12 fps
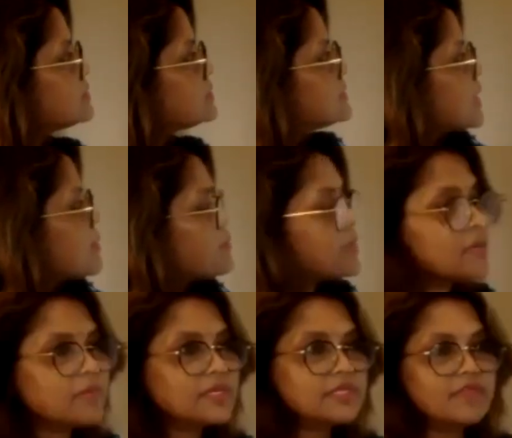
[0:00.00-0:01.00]
is happening,
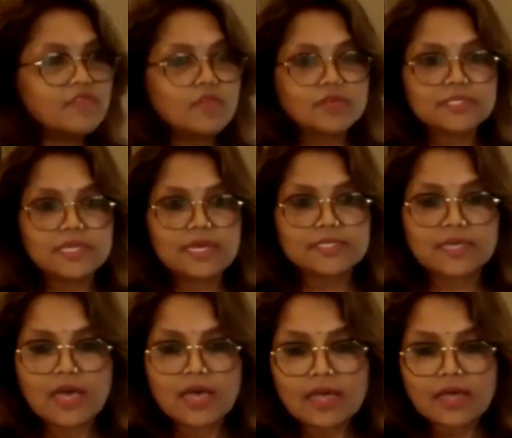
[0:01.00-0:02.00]
but they're focusing as
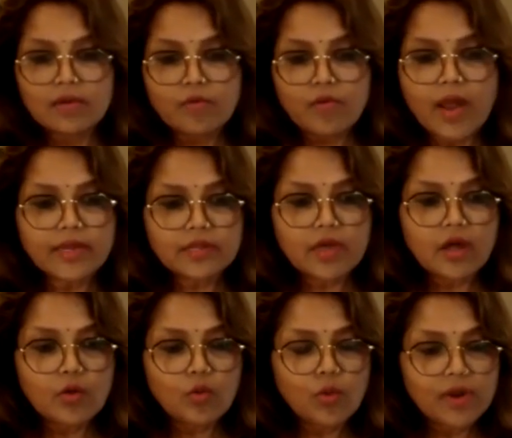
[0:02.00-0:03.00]
right
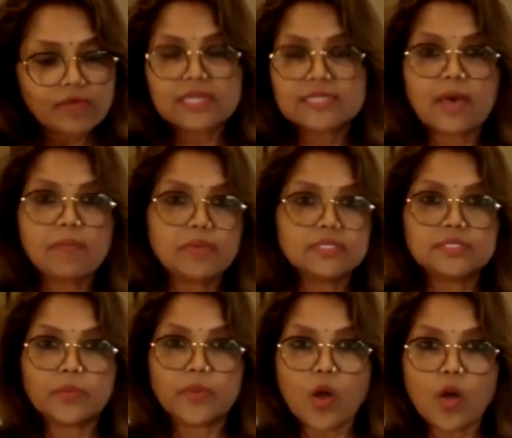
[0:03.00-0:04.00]
now, whatever that's happening is
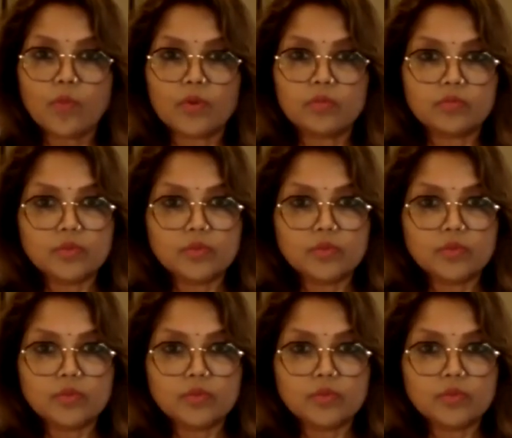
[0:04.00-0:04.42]
the problem.